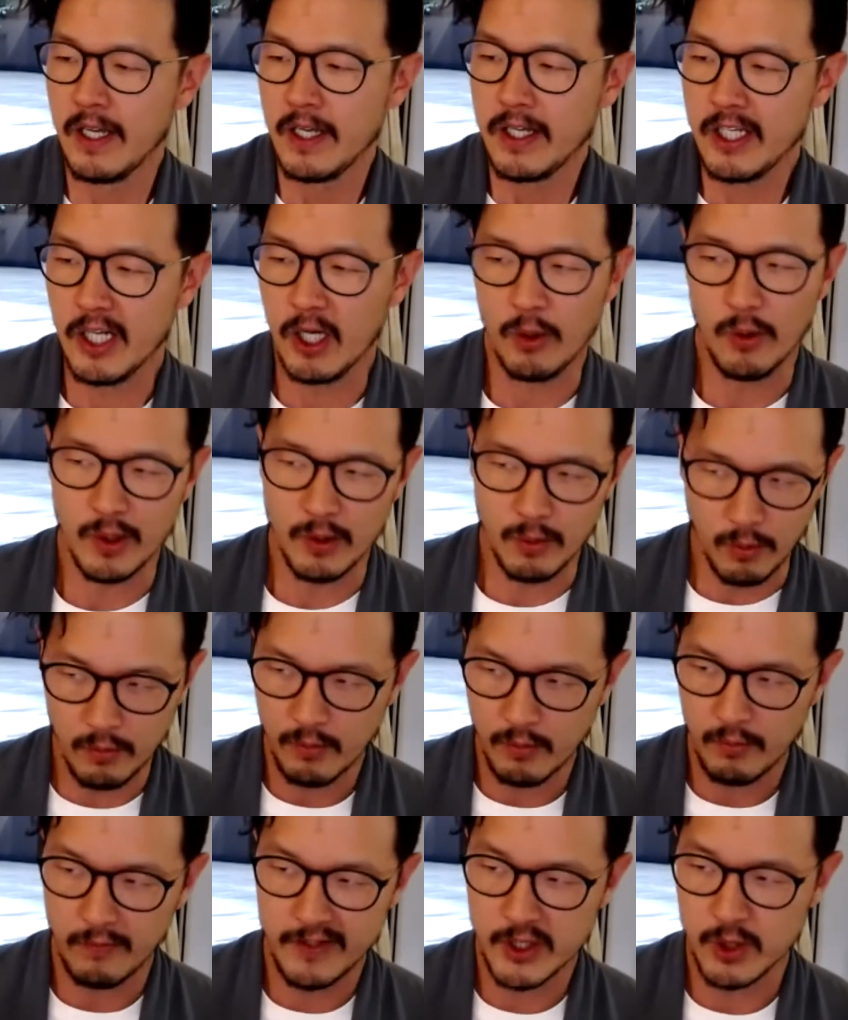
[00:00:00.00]
you know, we're
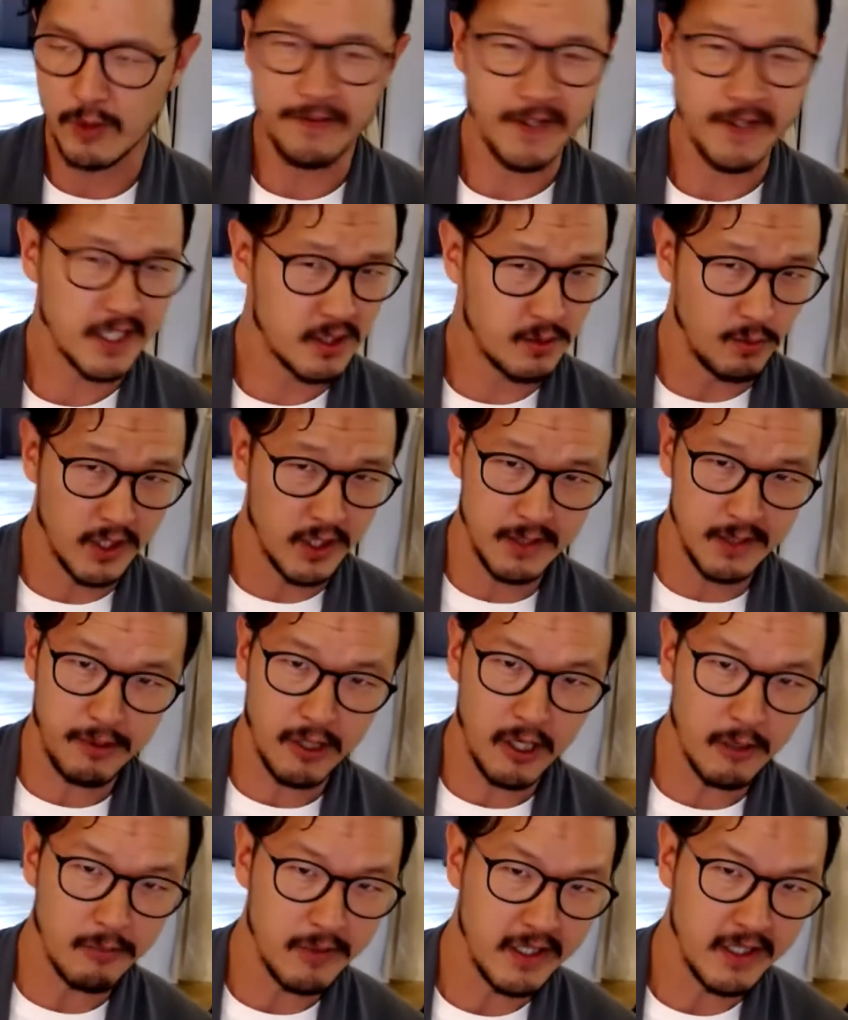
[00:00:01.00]
visual effects one
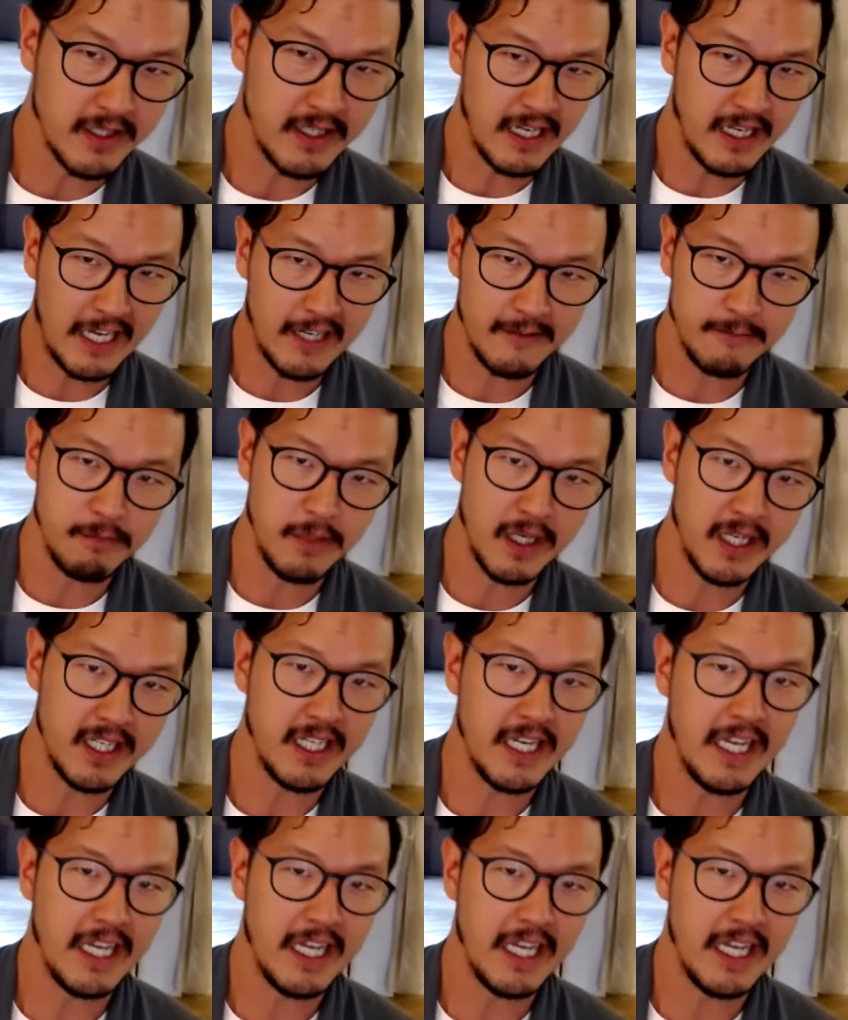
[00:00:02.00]
department out of many.